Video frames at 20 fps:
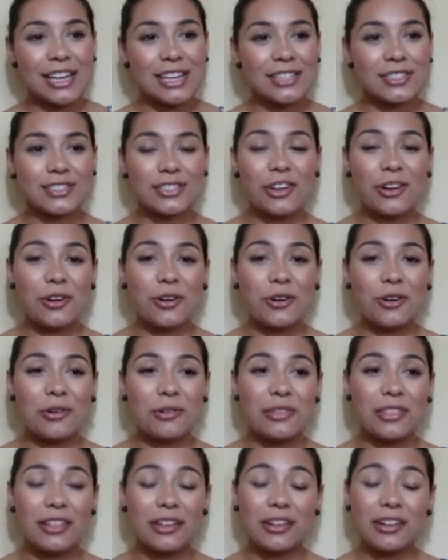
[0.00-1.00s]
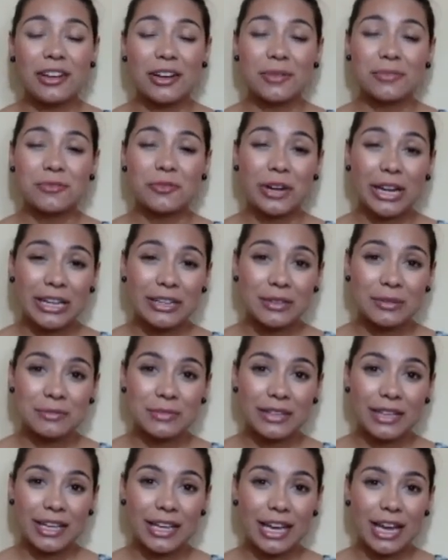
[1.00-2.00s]
So they'll come
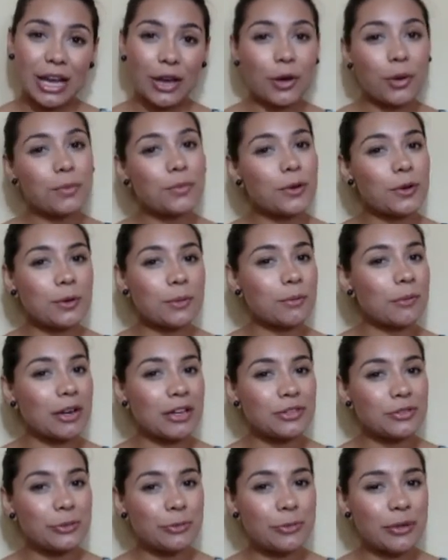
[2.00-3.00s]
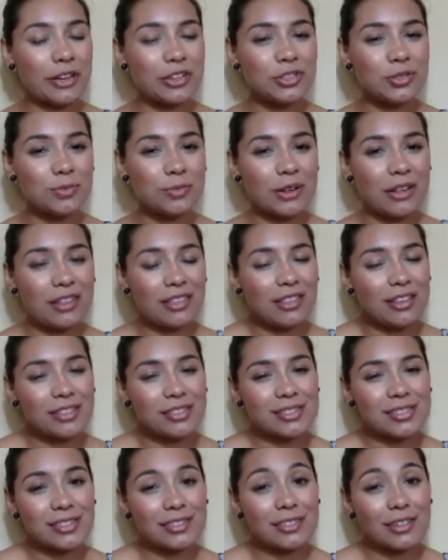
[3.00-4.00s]
randomly. I hope you don't mind too much, but they'll
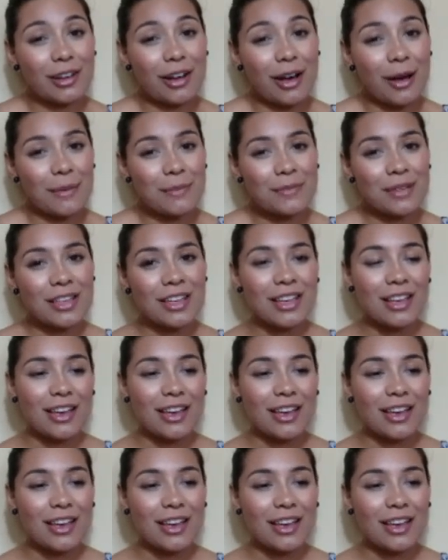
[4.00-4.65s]
still come.